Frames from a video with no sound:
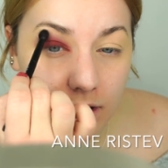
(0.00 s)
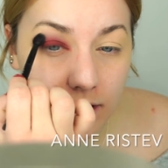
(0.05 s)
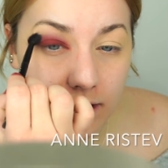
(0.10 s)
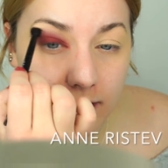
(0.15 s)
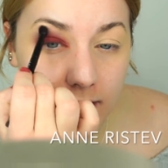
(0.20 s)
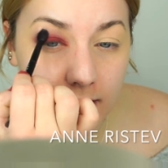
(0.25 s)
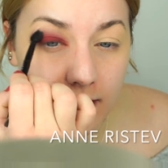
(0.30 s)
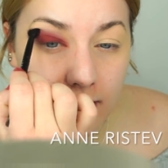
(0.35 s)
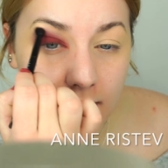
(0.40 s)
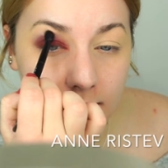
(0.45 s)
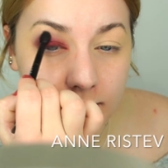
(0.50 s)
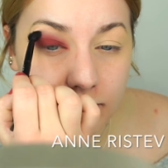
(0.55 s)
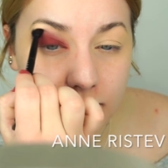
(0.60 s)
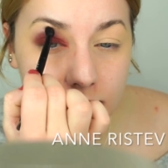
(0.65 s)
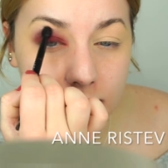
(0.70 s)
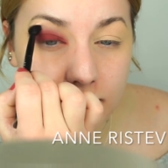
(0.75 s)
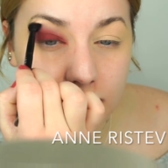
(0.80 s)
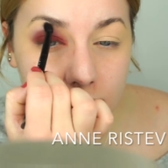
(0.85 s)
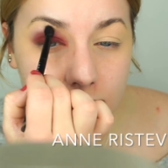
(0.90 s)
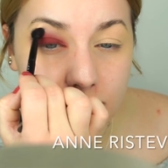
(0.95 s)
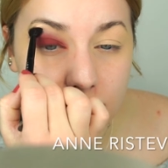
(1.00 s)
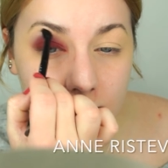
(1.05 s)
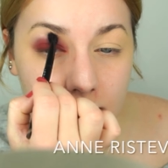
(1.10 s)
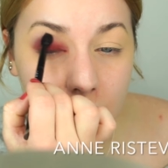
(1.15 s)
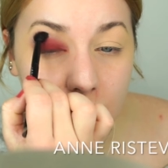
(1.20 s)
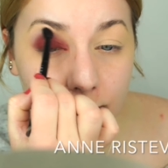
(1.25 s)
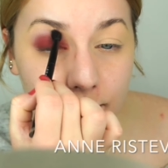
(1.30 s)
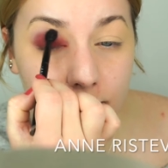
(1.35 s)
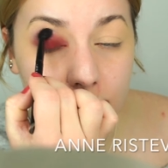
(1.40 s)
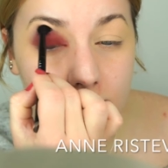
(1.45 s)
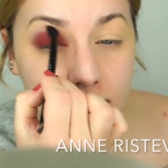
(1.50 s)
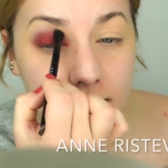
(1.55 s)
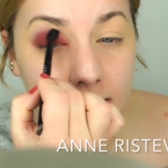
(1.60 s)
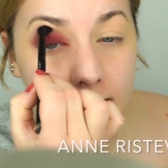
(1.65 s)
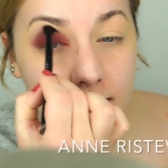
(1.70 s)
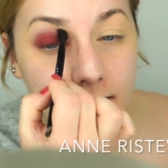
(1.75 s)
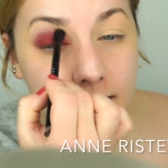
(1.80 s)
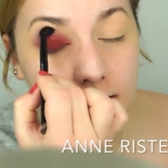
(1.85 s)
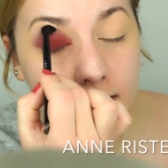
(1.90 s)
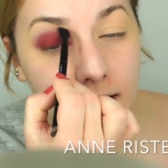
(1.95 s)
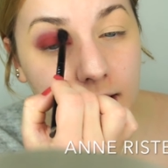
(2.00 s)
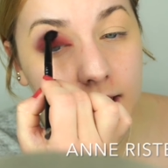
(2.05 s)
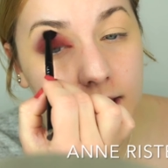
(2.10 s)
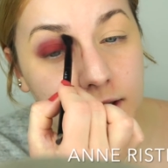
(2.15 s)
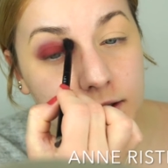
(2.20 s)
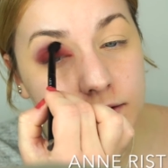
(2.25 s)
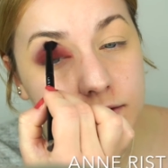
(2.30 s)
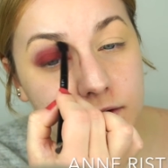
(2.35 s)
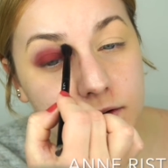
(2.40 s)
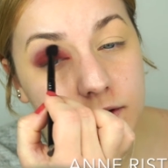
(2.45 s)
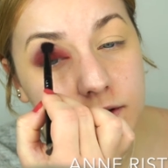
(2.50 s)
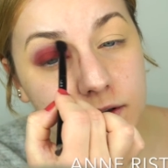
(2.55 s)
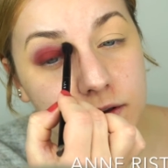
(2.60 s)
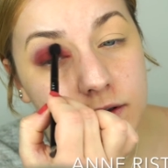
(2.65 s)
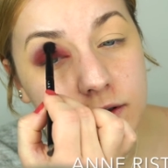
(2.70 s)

And again, I'm just using a really light hand.